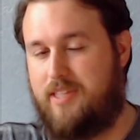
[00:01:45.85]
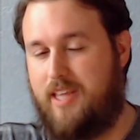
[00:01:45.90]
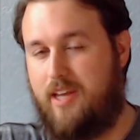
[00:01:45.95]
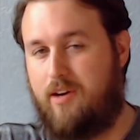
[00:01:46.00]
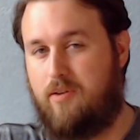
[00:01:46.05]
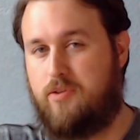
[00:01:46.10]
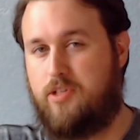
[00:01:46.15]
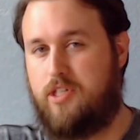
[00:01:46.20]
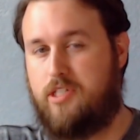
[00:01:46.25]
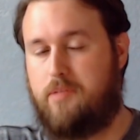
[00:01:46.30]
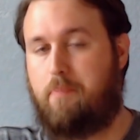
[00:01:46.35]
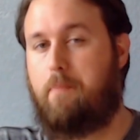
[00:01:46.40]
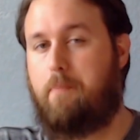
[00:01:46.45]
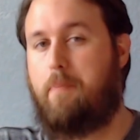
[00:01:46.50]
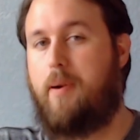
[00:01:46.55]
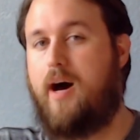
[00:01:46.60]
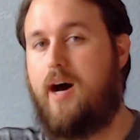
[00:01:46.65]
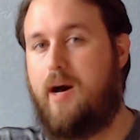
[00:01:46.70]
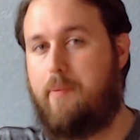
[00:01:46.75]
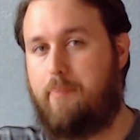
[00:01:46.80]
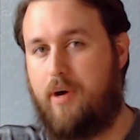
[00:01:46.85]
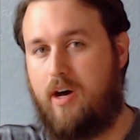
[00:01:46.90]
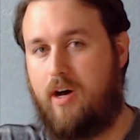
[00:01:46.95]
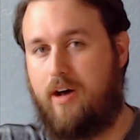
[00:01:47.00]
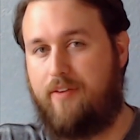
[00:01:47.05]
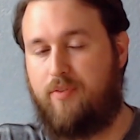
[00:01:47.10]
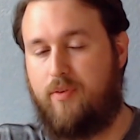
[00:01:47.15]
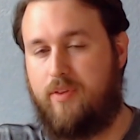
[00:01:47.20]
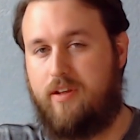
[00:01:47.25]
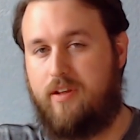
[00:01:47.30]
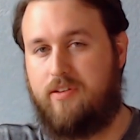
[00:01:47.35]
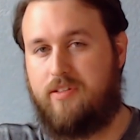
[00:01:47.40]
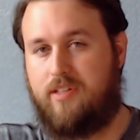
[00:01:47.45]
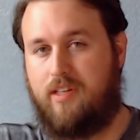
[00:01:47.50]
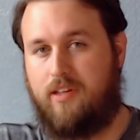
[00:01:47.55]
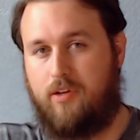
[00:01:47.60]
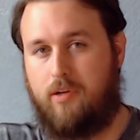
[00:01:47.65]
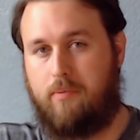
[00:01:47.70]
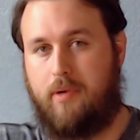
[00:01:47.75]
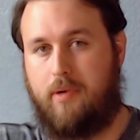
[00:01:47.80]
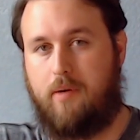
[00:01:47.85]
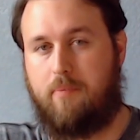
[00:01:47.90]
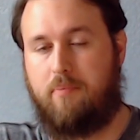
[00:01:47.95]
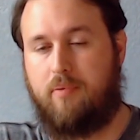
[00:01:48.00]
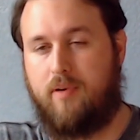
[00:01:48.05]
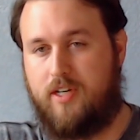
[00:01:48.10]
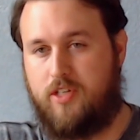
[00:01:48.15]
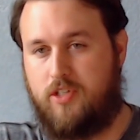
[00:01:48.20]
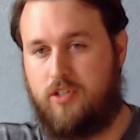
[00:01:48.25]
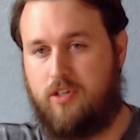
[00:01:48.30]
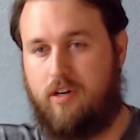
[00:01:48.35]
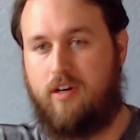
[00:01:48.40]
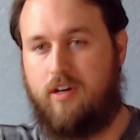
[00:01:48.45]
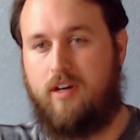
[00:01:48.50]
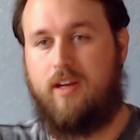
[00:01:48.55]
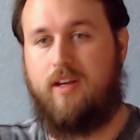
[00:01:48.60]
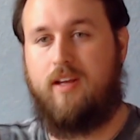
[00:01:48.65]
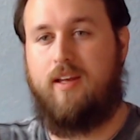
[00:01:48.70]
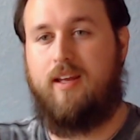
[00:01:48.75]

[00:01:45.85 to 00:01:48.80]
They don't just pop off when there's a little bit of pressure.